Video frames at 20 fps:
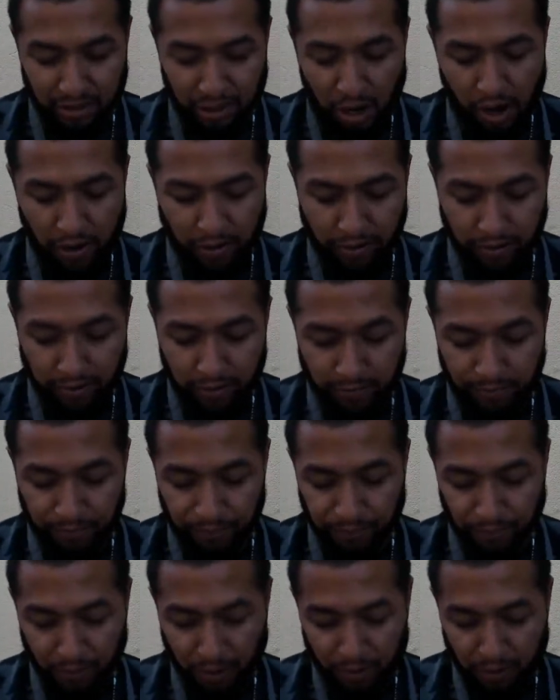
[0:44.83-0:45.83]
daughter?
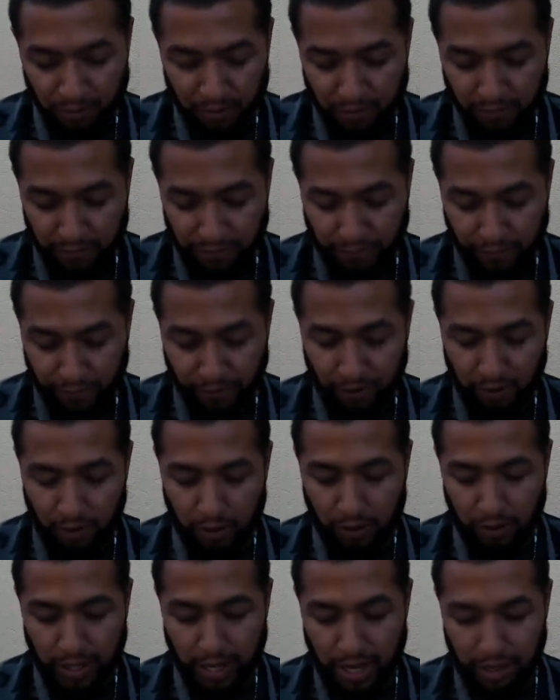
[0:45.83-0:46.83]
Uh-huh. For the
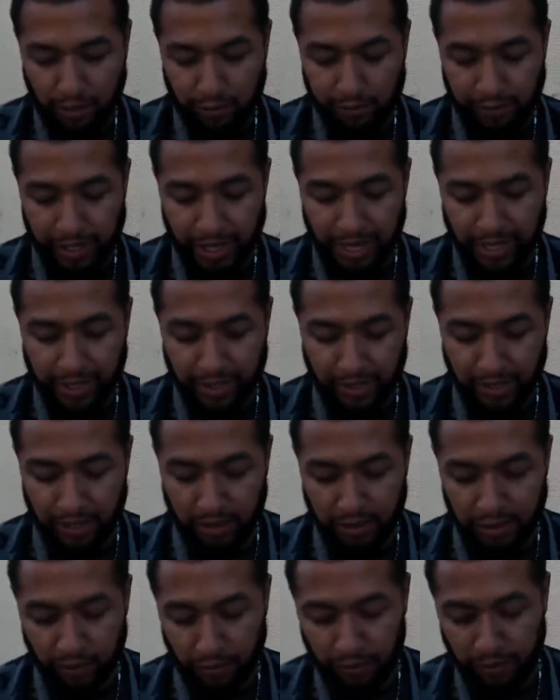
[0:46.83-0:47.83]
Lord hath created a
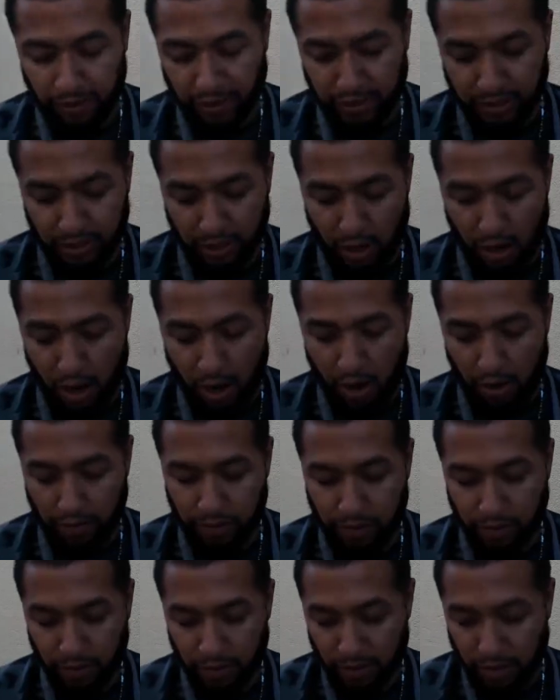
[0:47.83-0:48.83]
new thing in the earth,
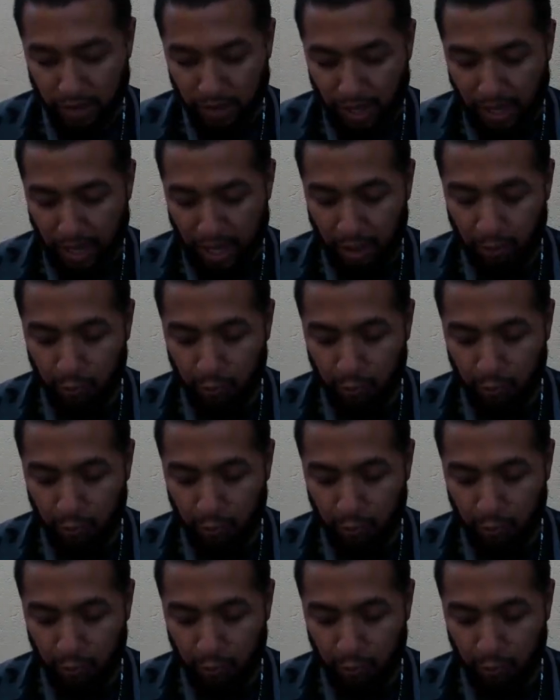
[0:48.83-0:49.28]
a